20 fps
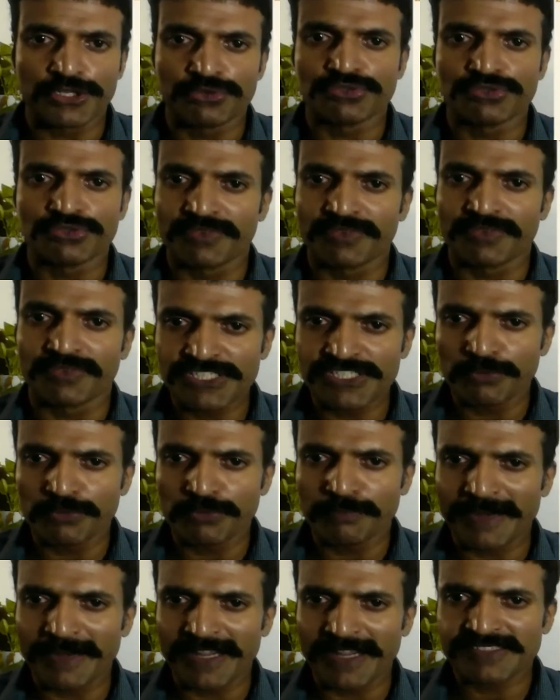use
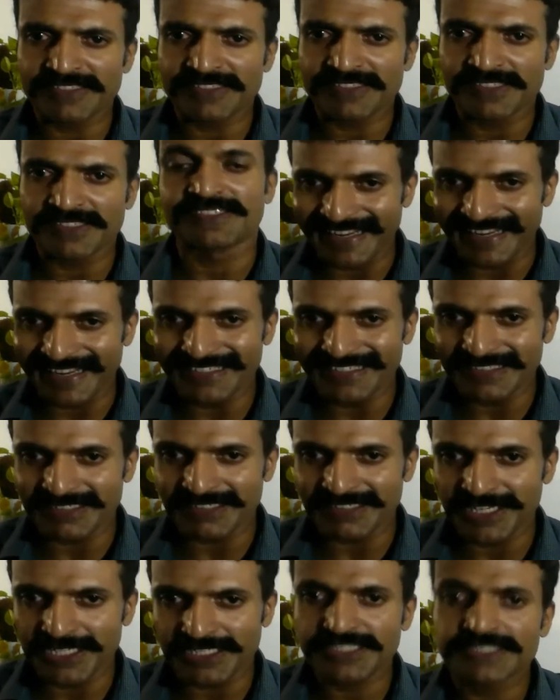vasopressors,
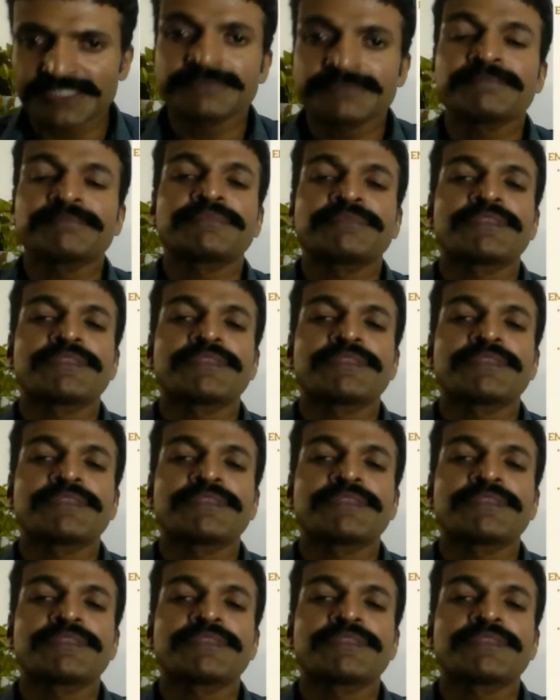nitrates.